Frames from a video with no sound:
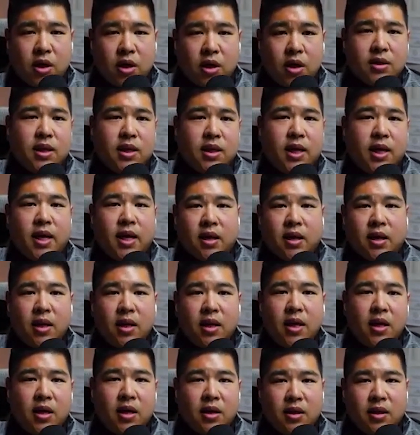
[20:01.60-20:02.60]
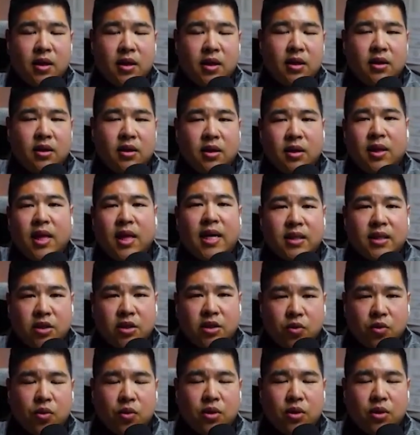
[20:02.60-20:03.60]
cost and the the
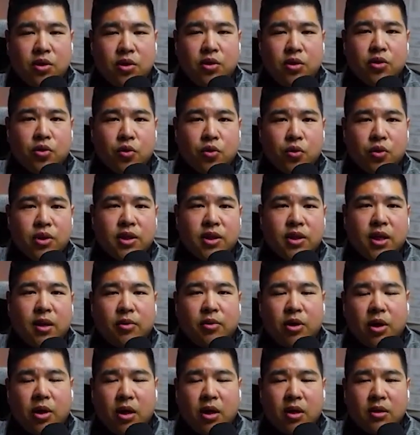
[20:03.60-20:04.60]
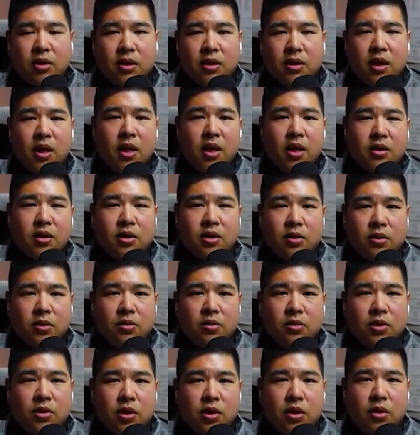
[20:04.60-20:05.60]
last door to your doorstep cost
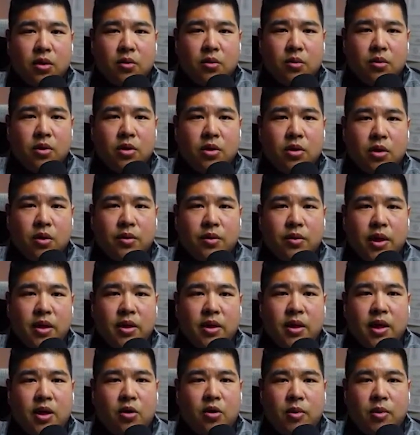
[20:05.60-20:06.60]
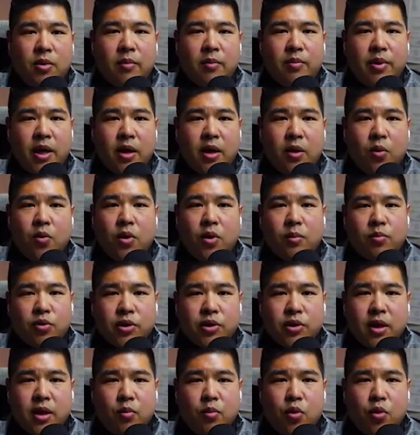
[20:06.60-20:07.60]
too. So you know they they don't mind paying one
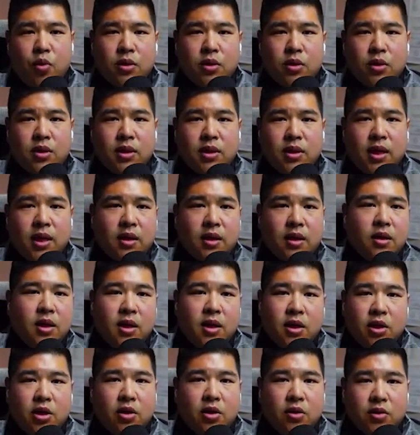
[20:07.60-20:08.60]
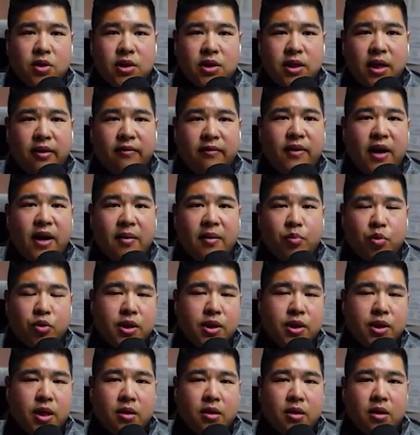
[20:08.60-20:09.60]
percent more to then you know save five
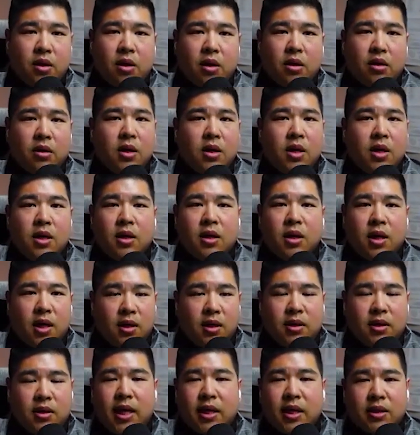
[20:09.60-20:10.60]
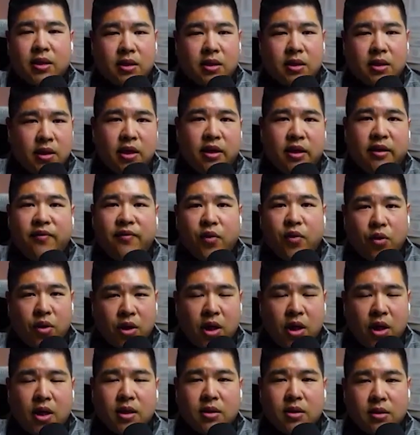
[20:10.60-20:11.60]
percent on uh, gasoline and fuel
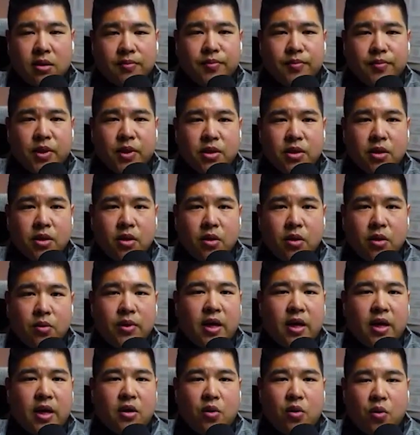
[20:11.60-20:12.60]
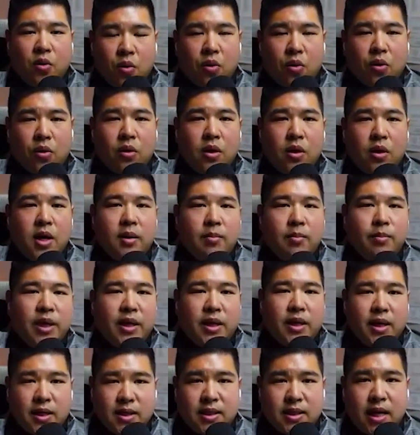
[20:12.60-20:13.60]
cost. So that core
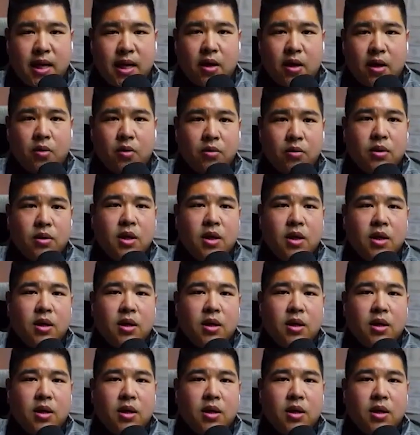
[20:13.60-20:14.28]
being in town